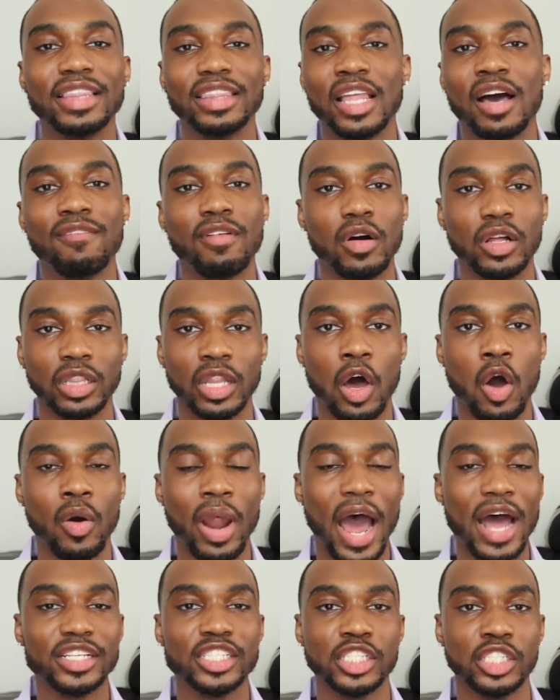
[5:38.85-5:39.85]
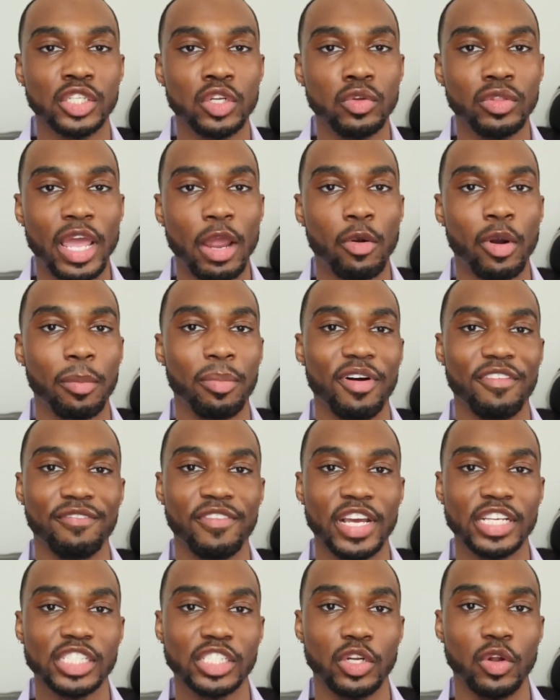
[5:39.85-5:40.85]
level alone, I just knew they were a
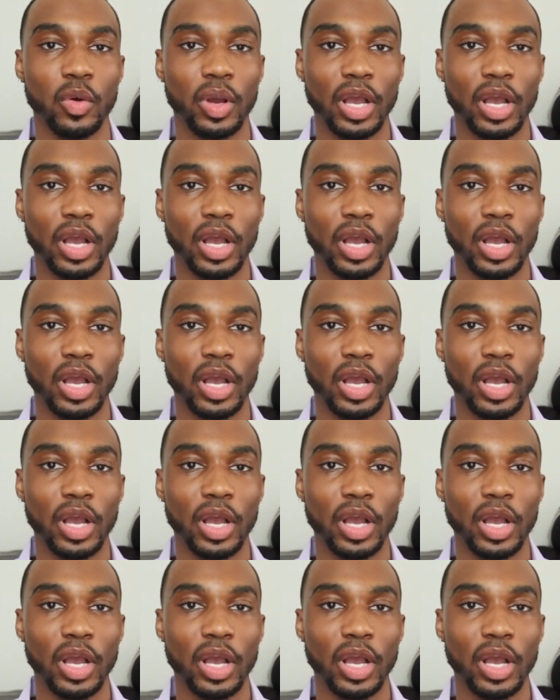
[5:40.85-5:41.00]
professional